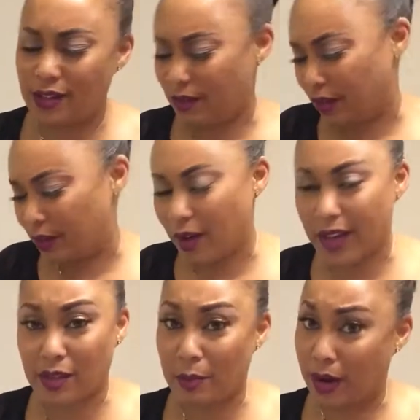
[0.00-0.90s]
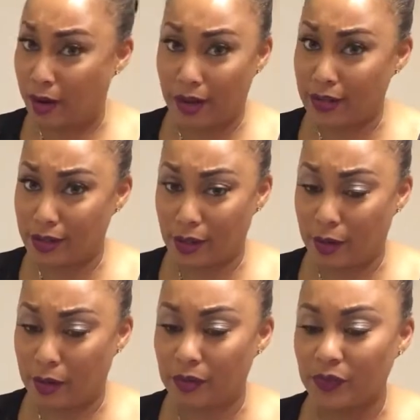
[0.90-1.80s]
You know, you guys are my heart and
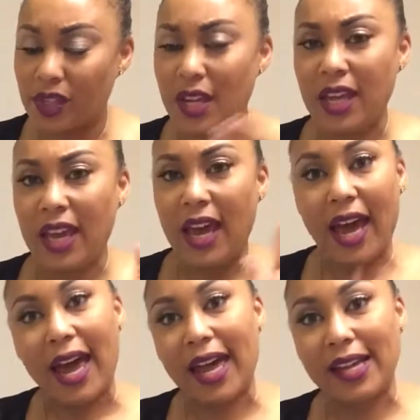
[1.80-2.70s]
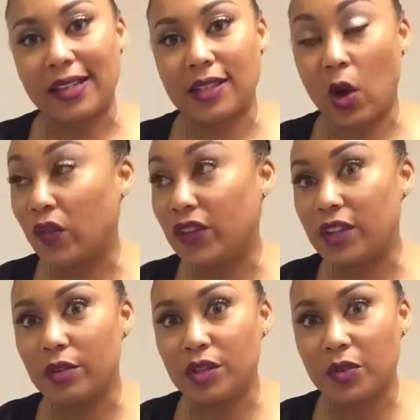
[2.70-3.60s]
soul. And
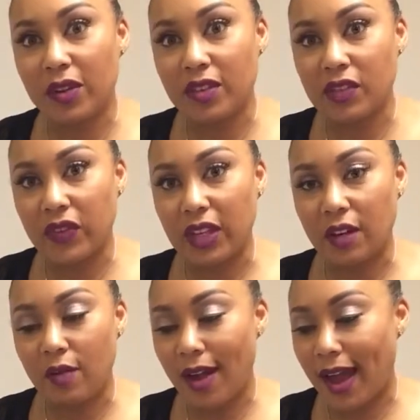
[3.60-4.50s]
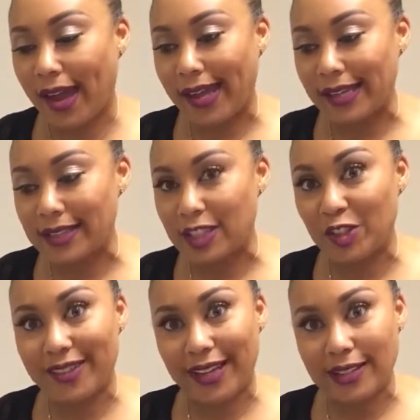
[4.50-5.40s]
hopefully you enjoy this video. And
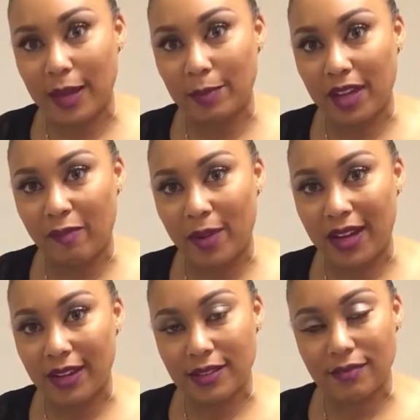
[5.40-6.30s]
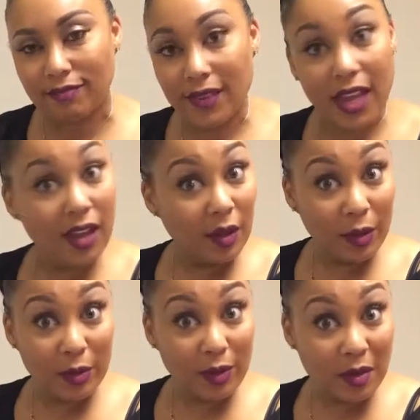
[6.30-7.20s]
until next time, love bugs,
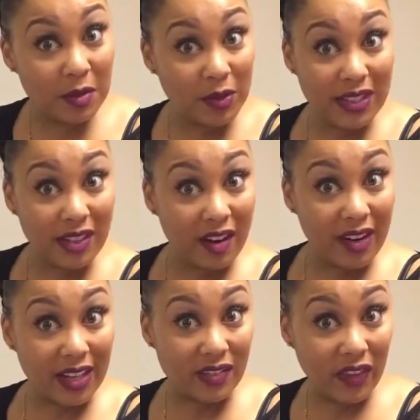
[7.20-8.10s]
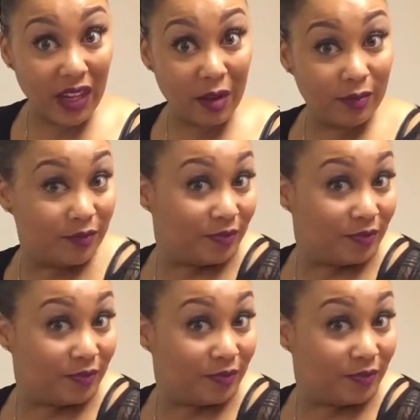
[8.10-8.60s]
who knows what's our next video.